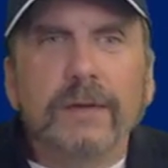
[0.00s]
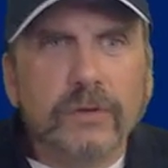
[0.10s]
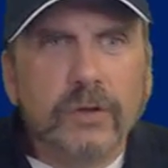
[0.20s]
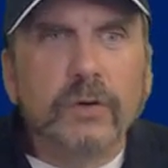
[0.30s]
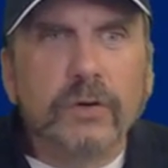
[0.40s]

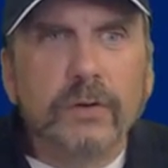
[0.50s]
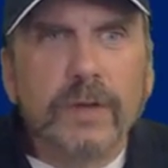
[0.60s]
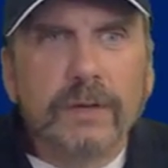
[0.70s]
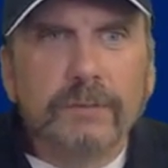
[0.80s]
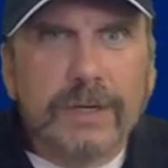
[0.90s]
You could do
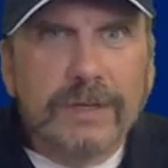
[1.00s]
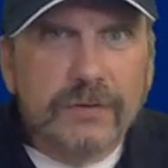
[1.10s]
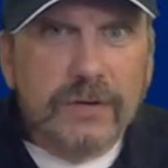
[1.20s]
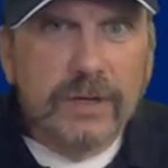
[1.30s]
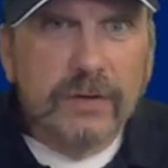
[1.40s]
that by
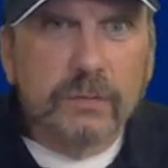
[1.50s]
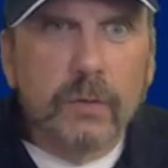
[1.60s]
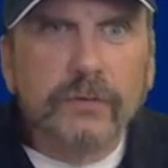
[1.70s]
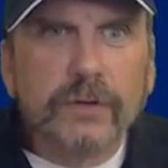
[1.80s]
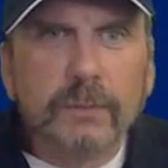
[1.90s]
just getting a
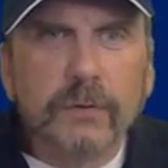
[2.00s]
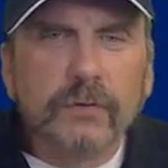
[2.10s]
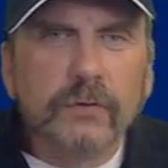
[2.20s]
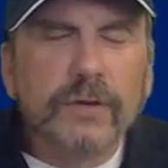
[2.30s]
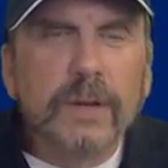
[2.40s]
small sample.
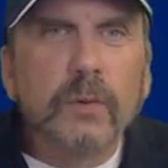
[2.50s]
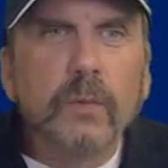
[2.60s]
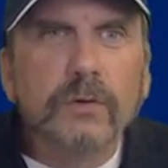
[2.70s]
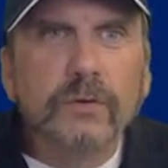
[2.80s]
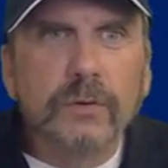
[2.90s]
So sample
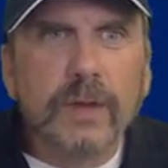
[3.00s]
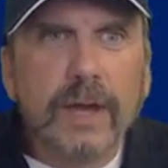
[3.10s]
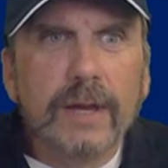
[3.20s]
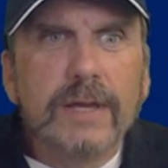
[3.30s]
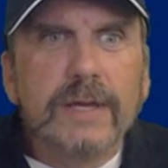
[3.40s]
will do
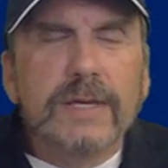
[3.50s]
that.